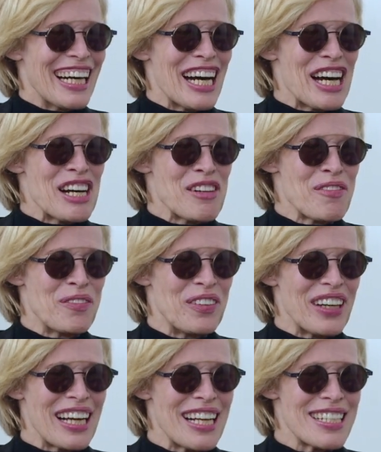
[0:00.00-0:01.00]

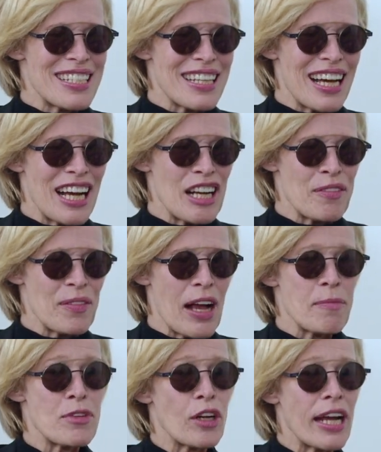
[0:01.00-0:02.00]
But
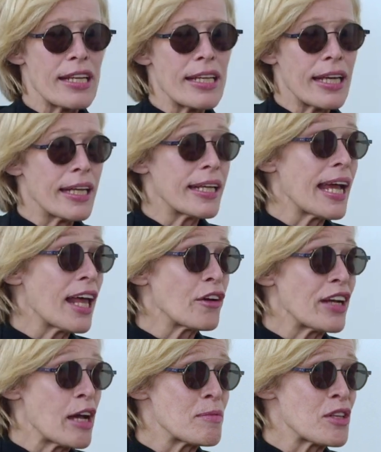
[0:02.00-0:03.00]
I'm trying to get a
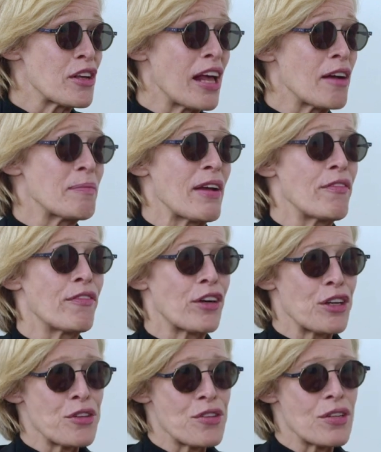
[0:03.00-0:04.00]
gallery up so that I'll have my
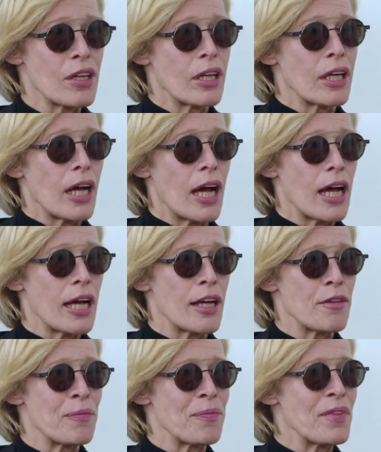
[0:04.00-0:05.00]
first
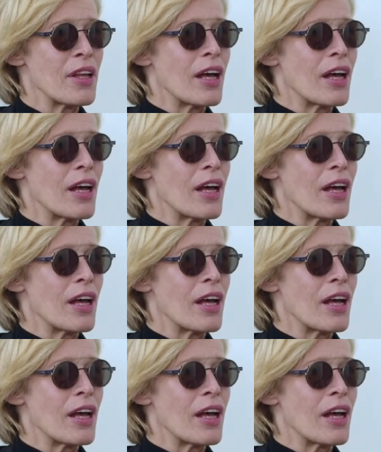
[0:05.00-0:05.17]
um,